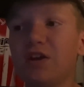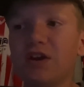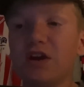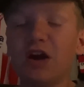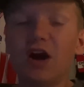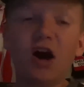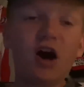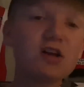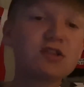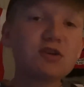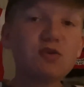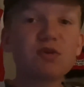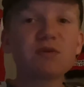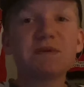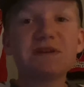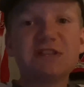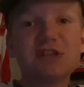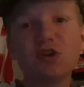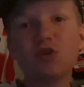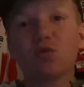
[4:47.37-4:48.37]
I don't want to
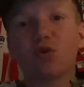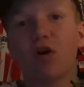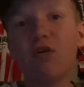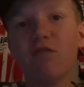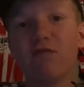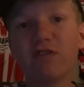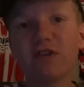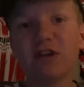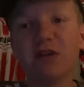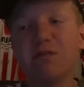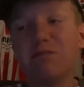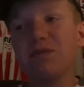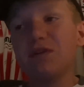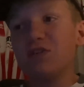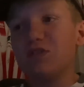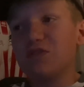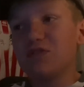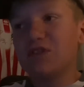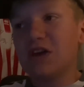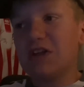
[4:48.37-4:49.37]
be too confident, but
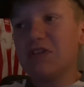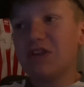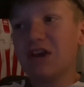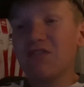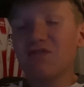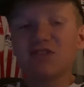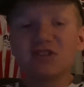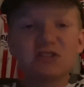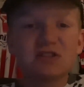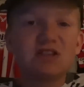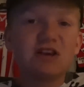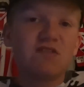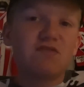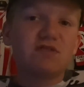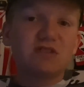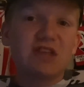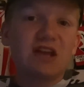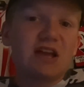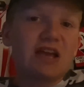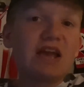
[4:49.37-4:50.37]
there
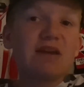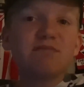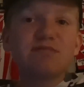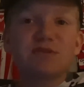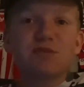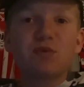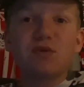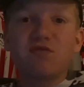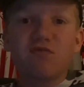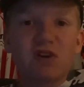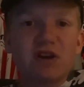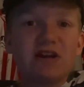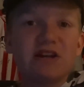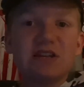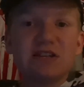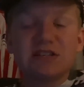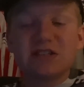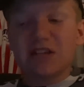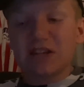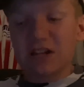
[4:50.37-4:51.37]
are games that we've
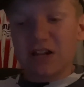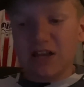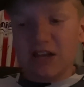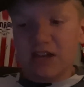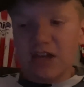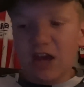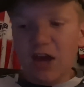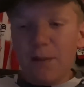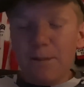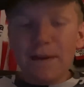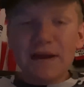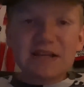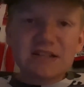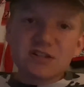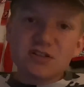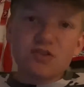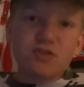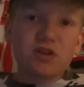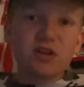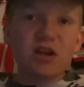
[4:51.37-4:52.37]
realistically, based
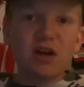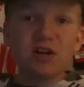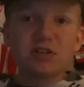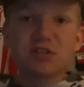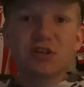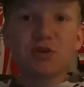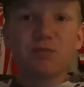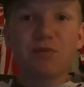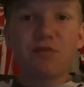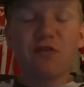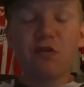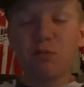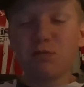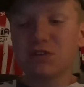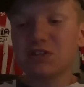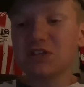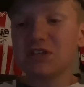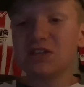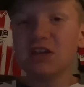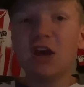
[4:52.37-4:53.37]
on the last two
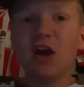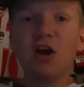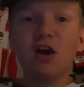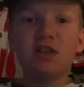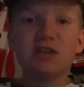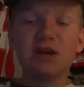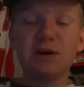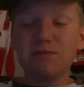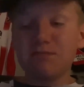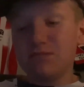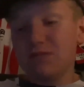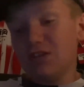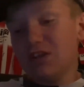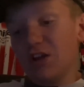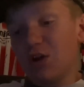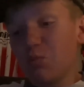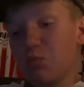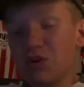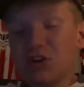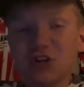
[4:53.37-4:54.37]
performances, that, you
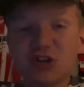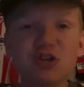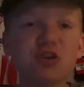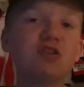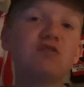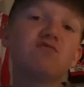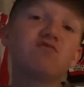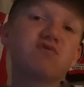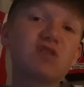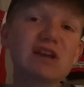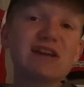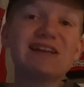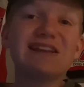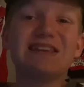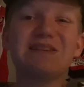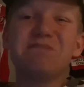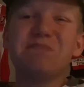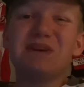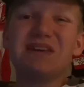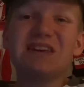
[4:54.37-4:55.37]
know, we should really
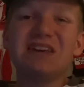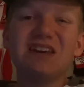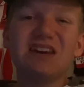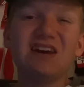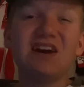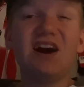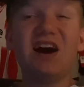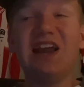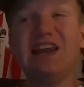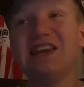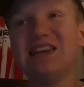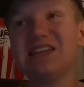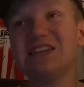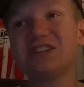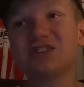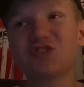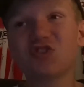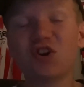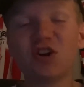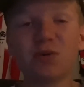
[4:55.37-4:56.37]
be at
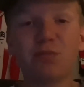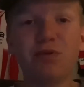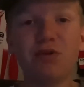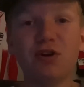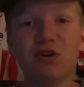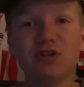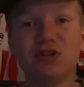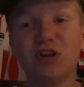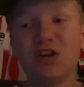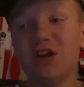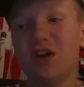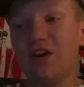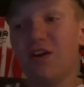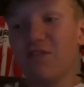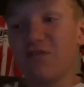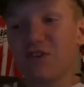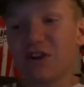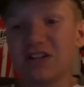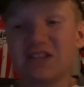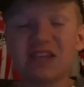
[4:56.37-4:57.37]
least trying to push
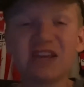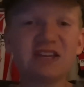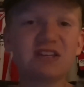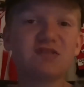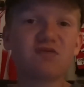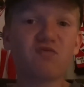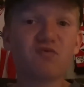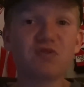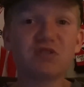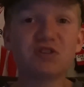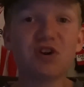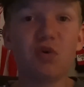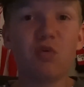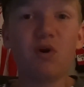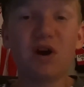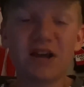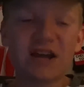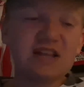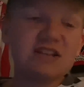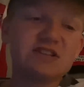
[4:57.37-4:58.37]
for a decent result
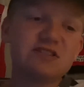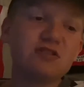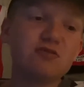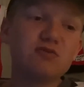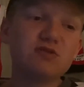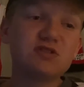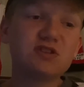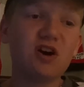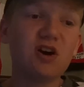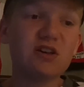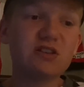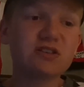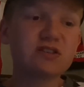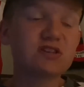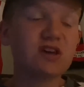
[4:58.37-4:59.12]
against those sides.